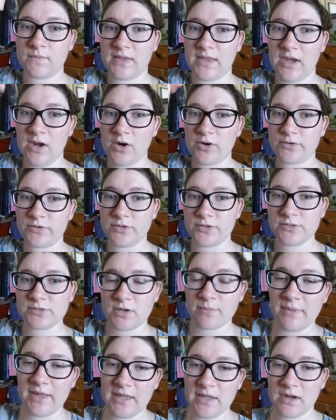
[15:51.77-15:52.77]
characters,
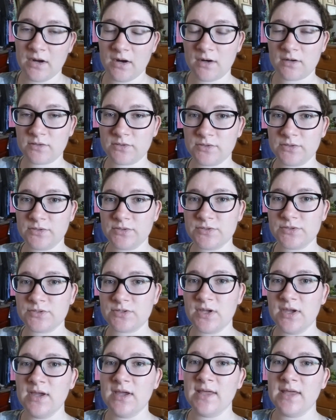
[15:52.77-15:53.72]
our main characters